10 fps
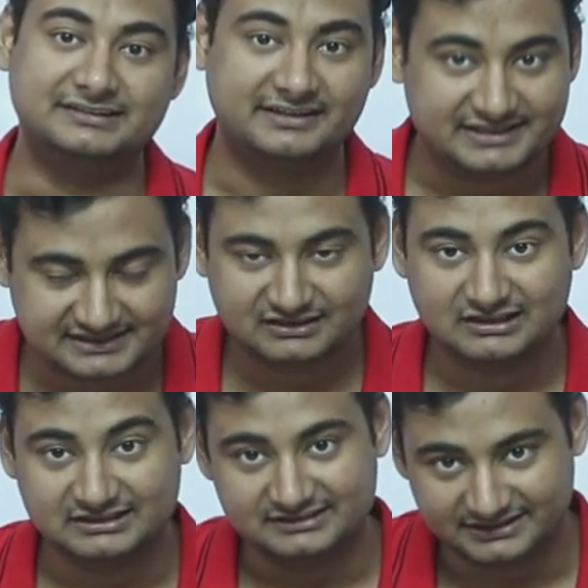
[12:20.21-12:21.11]
the reason
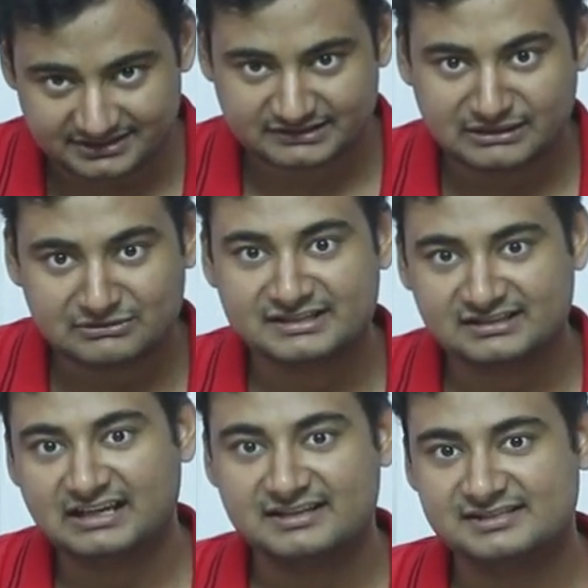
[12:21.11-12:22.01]
this time
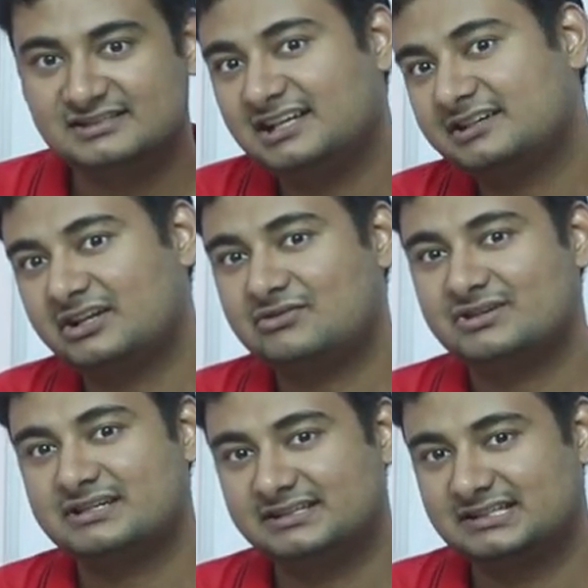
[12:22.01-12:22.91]
nasa cancelled that
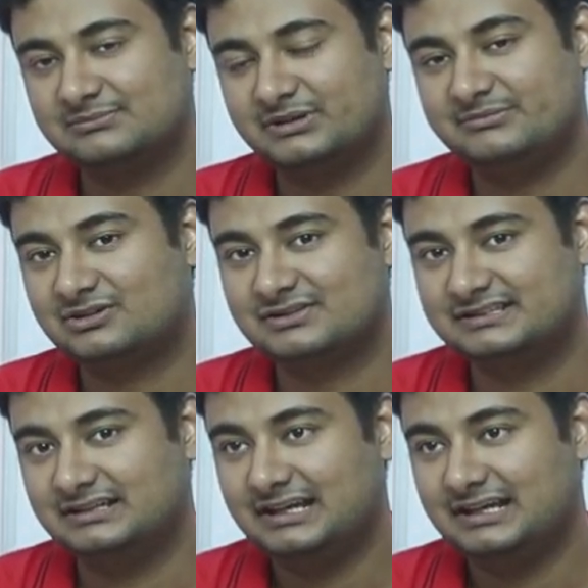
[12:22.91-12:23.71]
request is simply because